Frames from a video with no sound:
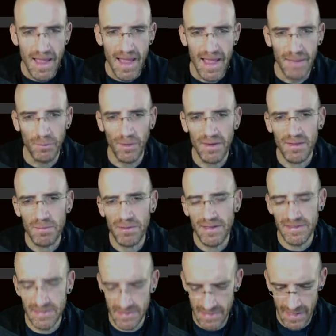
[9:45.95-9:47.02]
And one of the
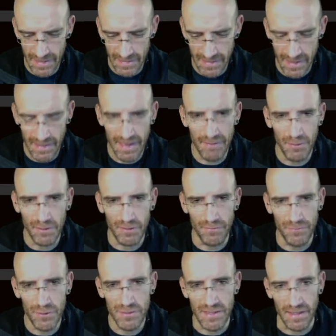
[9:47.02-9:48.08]
places that can get real
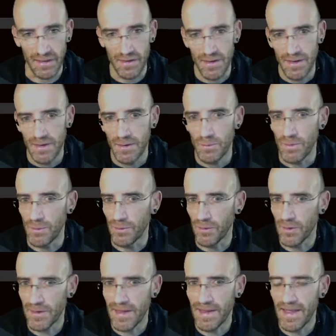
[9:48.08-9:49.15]
confusing, when we're
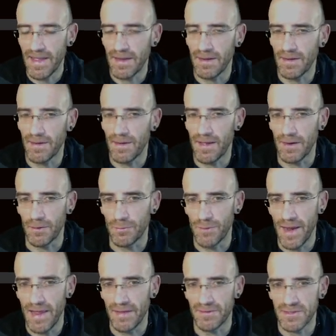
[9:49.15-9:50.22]
looking at an
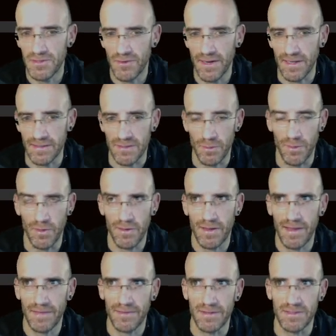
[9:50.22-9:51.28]
array of strings, are we
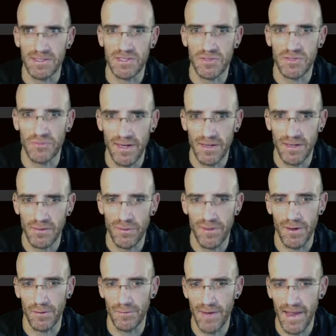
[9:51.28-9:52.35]
looking at the string or
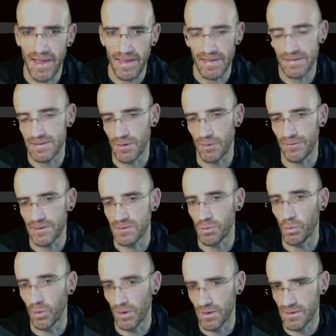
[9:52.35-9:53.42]
the array? So if
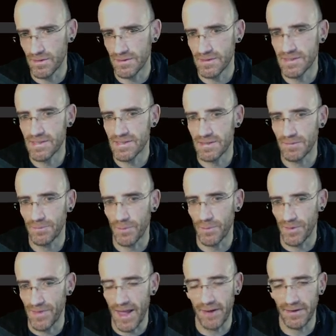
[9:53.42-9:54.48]
it's words
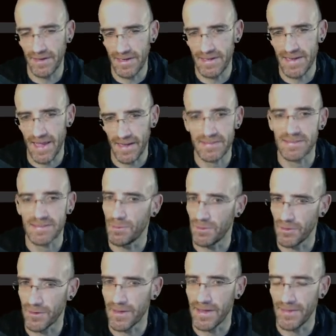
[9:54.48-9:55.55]
without an index, then we're
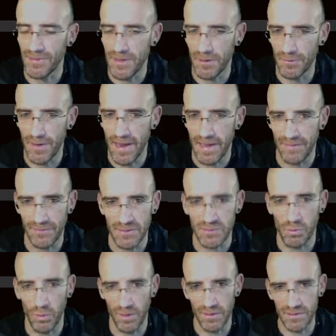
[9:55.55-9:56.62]
looking at the array. If
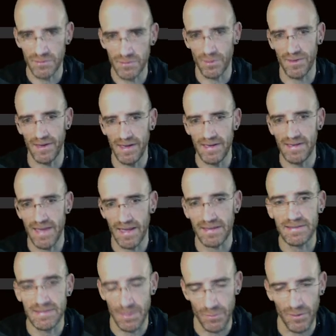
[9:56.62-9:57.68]
it's words with an index,
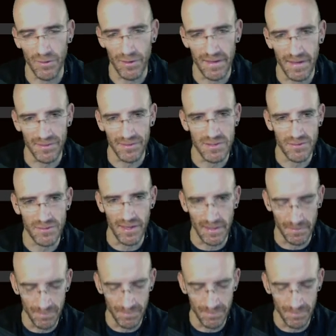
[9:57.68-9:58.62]
then we're looking at the string.